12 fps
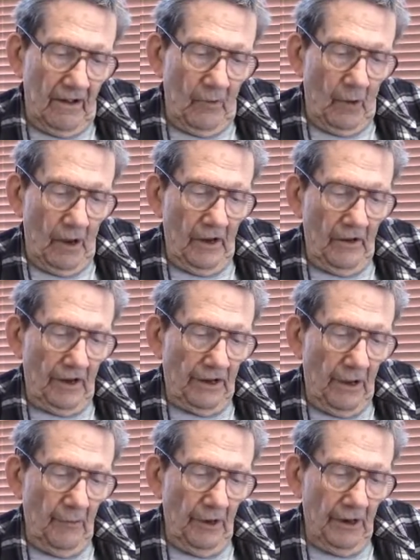Well, they
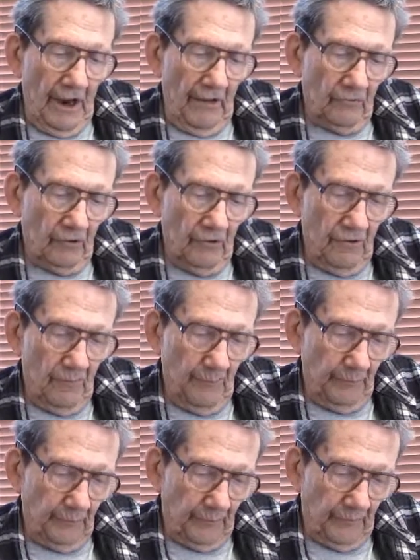came in after,
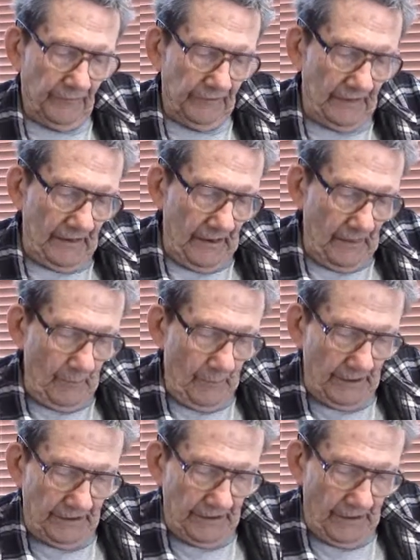
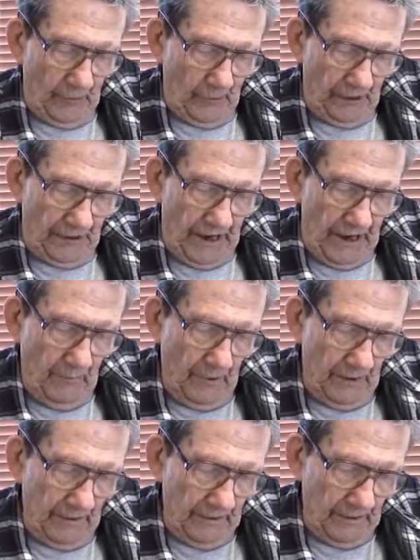but we came
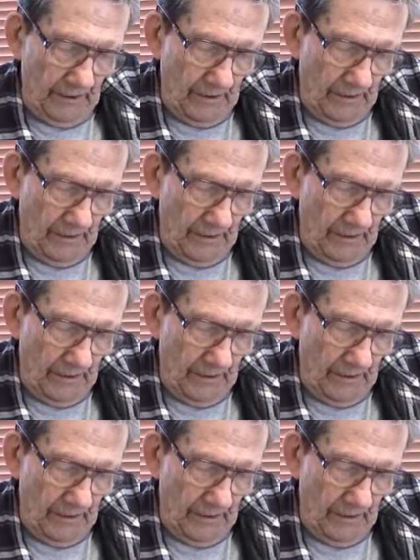in